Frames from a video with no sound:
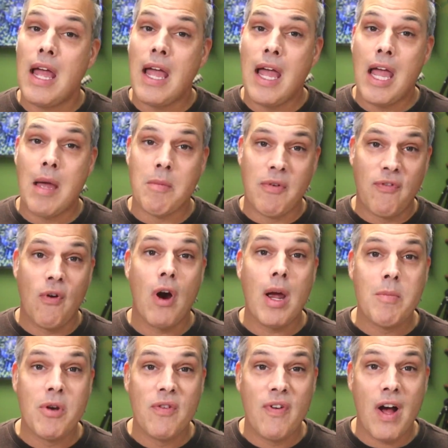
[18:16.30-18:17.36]
And before I
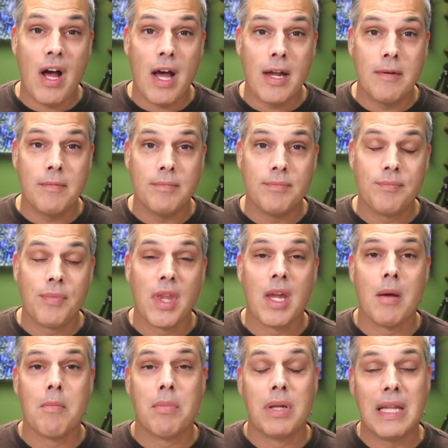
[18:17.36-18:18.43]
move on,
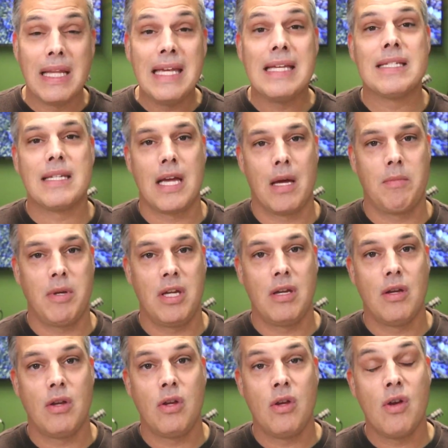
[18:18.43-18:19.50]
please tell me
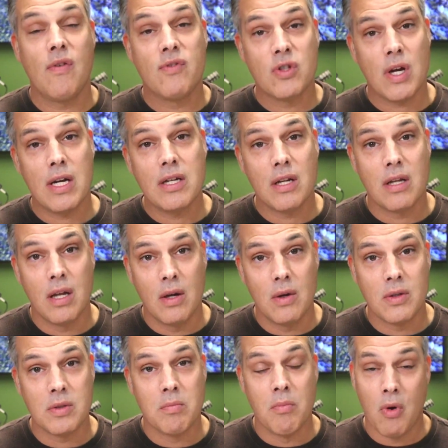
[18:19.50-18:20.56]
you've tried to
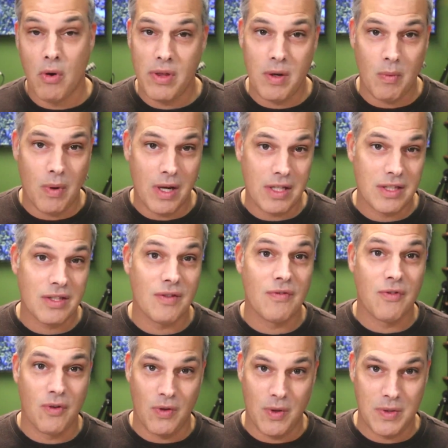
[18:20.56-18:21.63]
close more than once
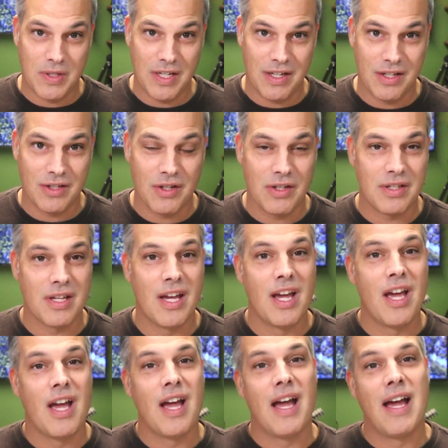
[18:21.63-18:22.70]
for those signatures.
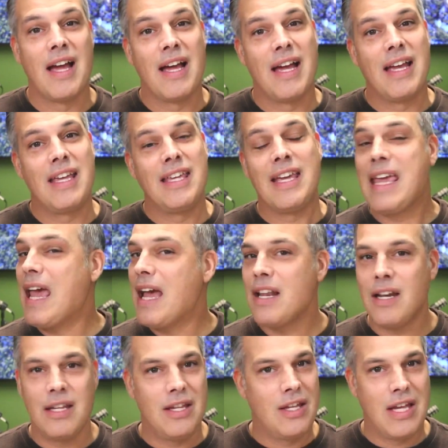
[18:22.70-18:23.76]
You
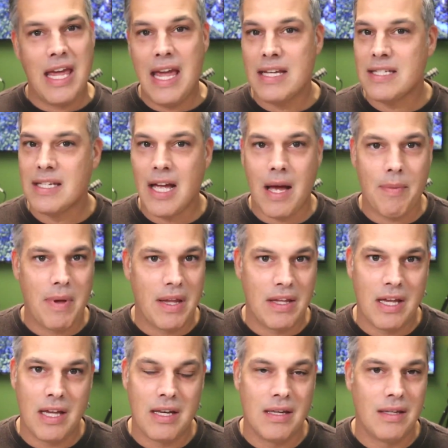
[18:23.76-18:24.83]
can't stop
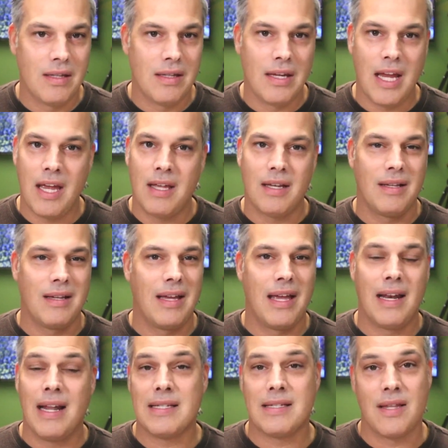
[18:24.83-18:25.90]
at
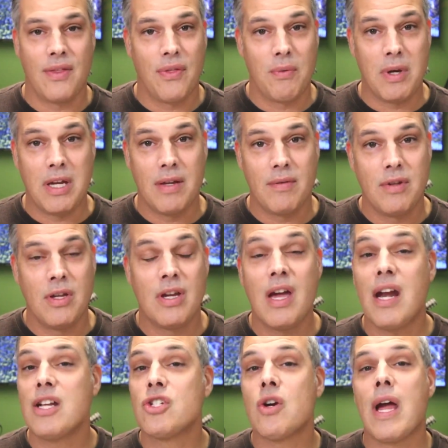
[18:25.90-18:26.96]
less than 3. You got
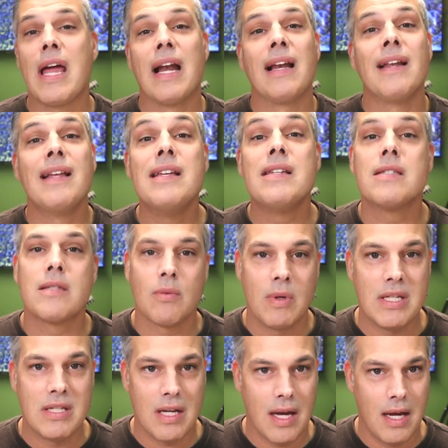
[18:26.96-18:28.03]
to try at least 3
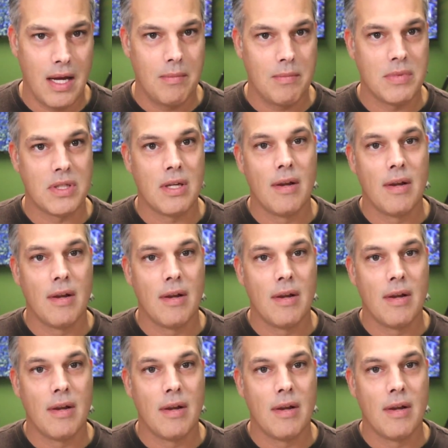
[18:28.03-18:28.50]
times